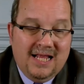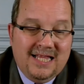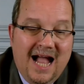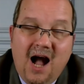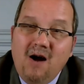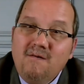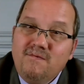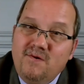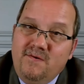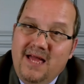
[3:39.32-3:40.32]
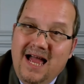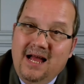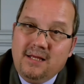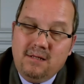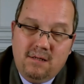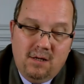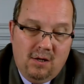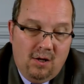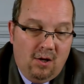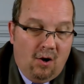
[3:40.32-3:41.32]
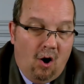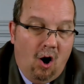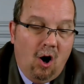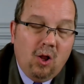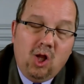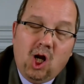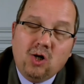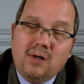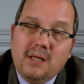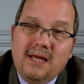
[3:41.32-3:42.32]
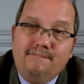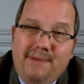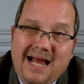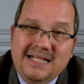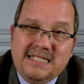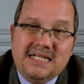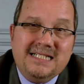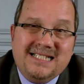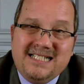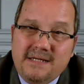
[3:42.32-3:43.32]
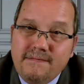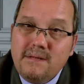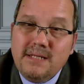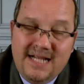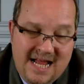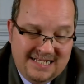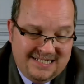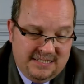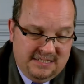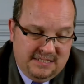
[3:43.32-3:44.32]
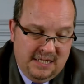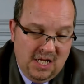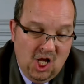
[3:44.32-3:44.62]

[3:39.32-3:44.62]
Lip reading: Now for then, all currently pending civil cases